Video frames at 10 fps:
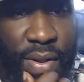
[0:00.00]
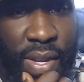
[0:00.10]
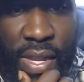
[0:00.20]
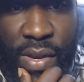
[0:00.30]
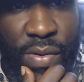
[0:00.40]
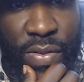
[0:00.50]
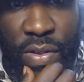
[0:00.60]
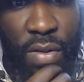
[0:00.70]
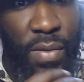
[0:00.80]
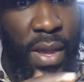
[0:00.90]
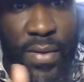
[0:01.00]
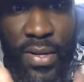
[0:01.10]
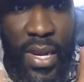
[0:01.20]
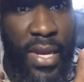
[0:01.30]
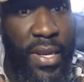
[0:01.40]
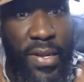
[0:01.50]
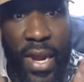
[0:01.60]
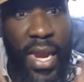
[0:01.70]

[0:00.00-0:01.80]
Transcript: And then doing Sukkot, I was just like this.